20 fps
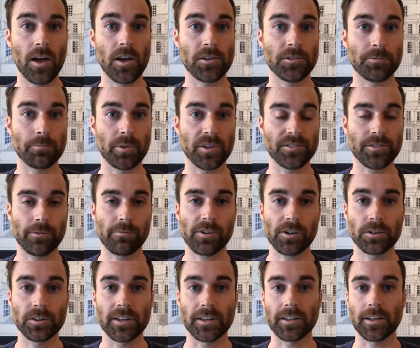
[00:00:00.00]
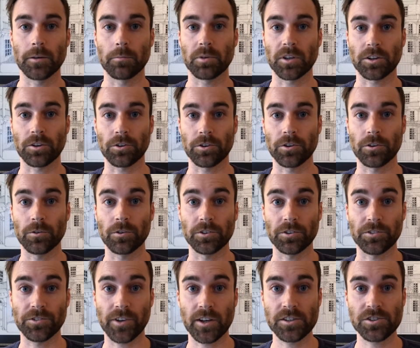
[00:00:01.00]
specifically keeping your
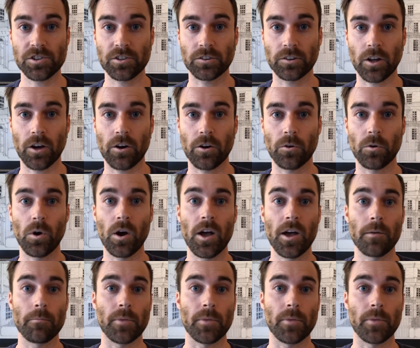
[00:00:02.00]
utilization low,